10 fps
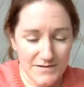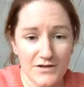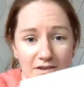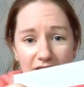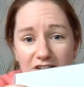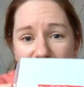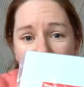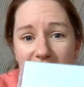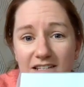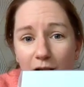So they're
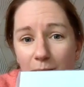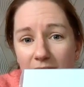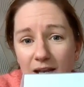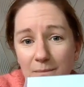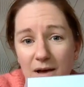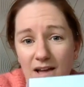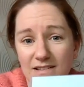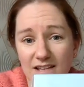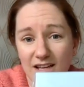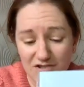just these little mailing
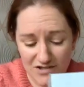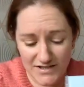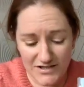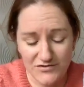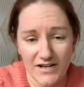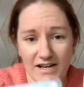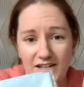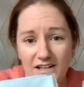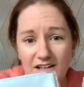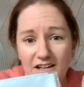bags that are just
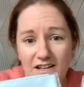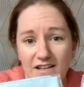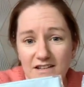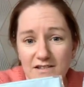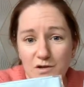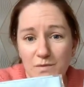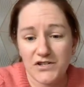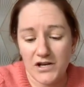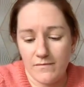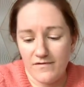literally super
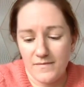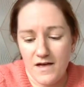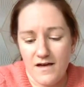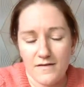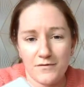cheap from there.